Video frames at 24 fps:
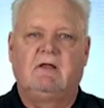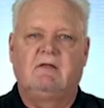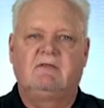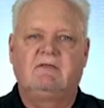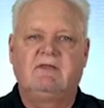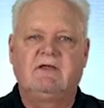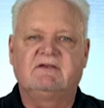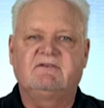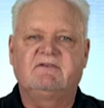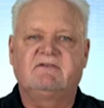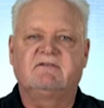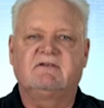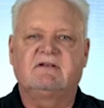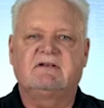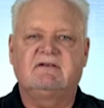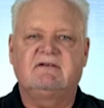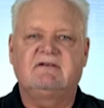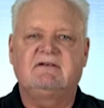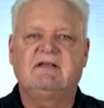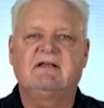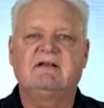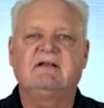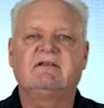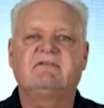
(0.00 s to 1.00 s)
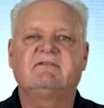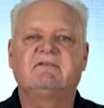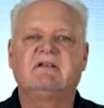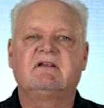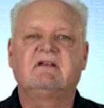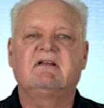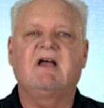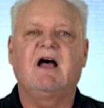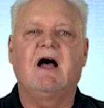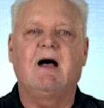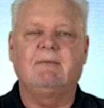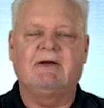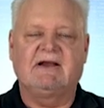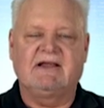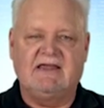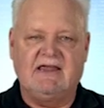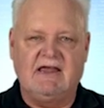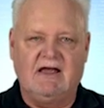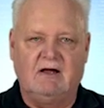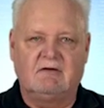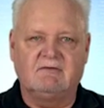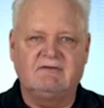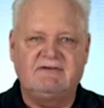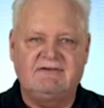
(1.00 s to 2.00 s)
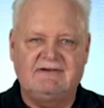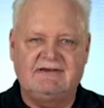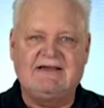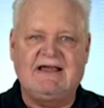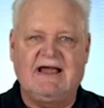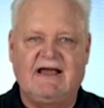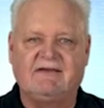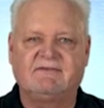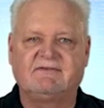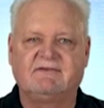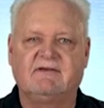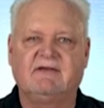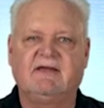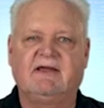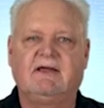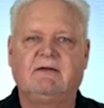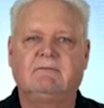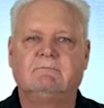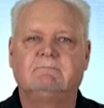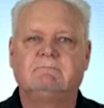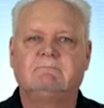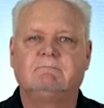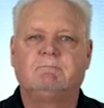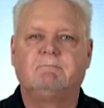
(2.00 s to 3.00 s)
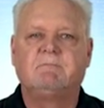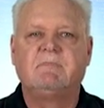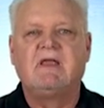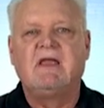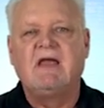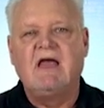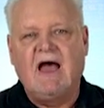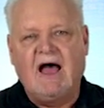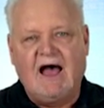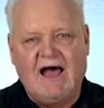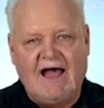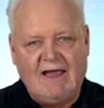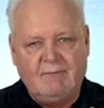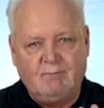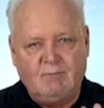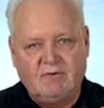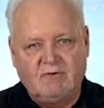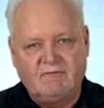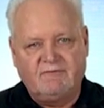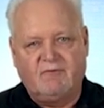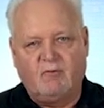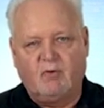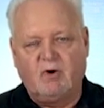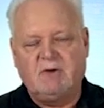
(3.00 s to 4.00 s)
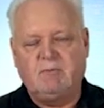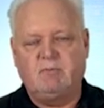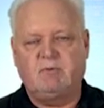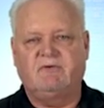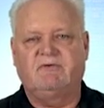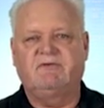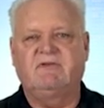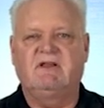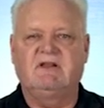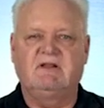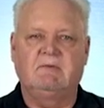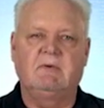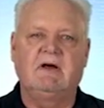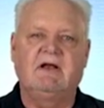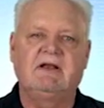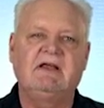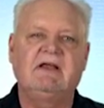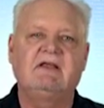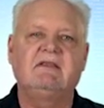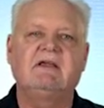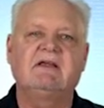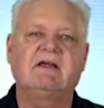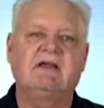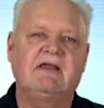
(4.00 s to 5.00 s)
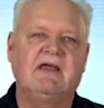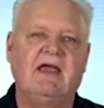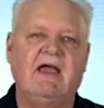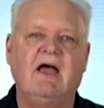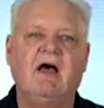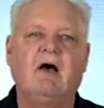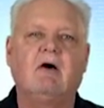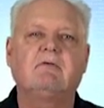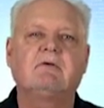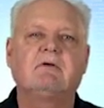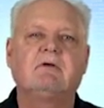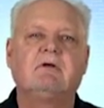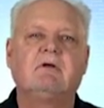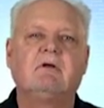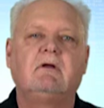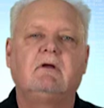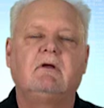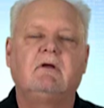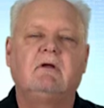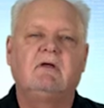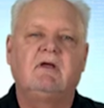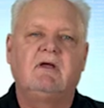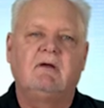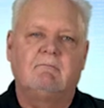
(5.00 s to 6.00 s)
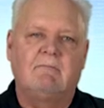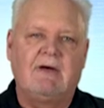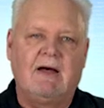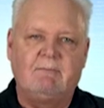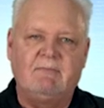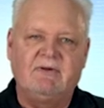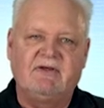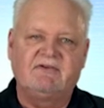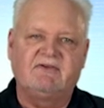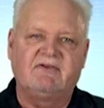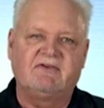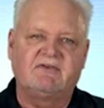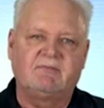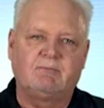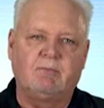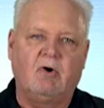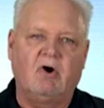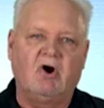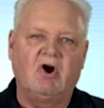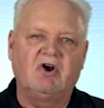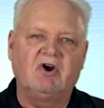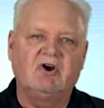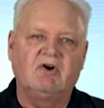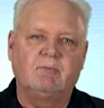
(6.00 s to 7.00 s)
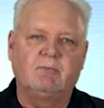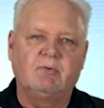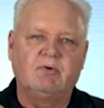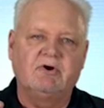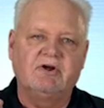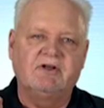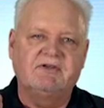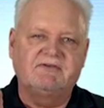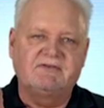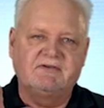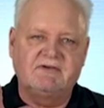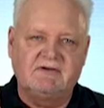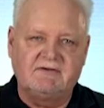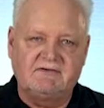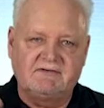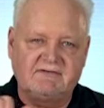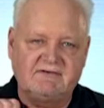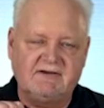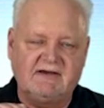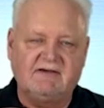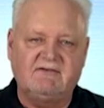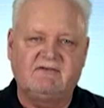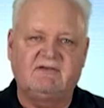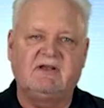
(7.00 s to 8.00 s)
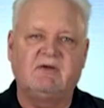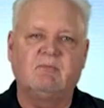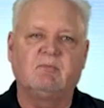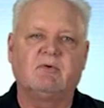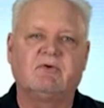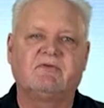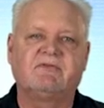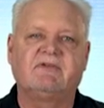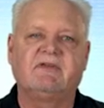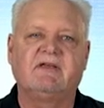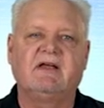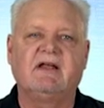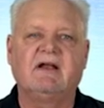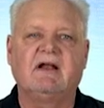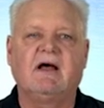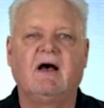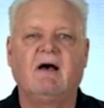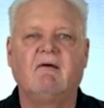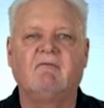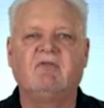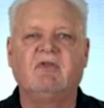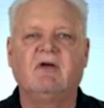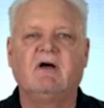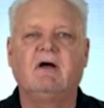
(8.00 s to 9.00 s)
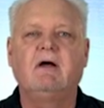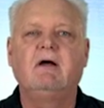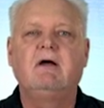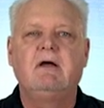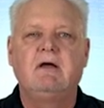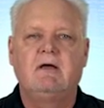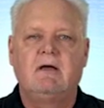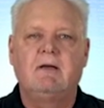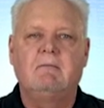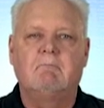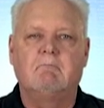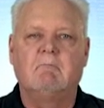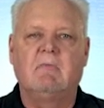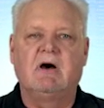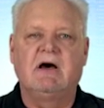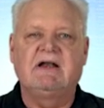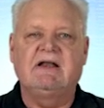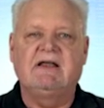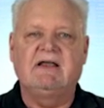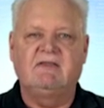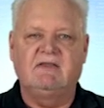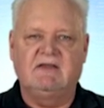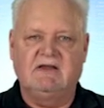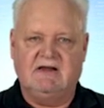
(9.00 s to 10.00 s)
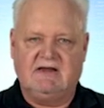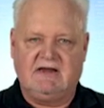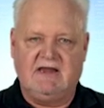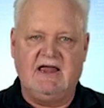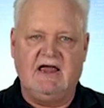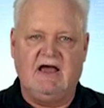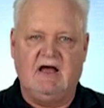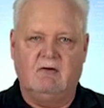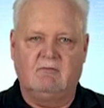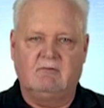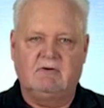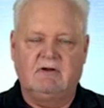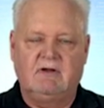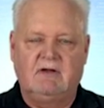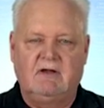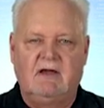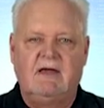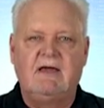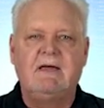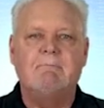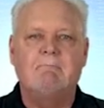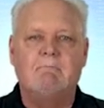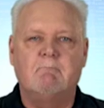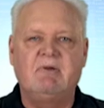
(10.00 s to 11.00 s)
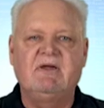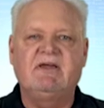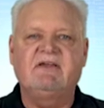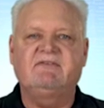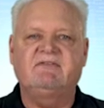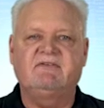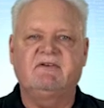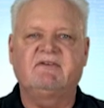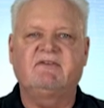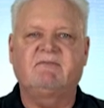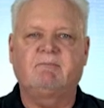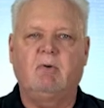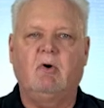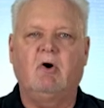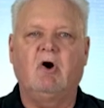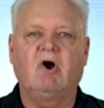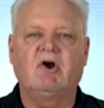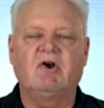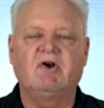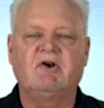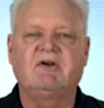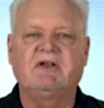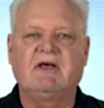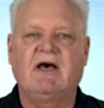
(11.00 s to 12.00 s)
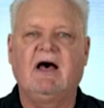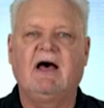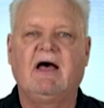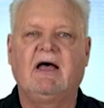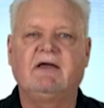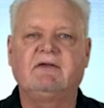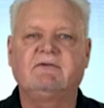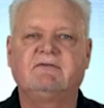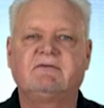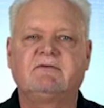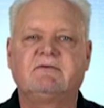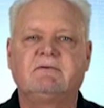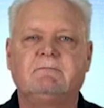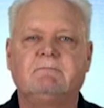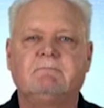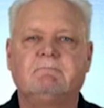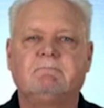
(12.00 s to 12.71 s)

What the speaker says: This is a tenants in common account, TIC. I put 40% of the money in the account. My business partner puts 60% of the money in the account. Business partner dies.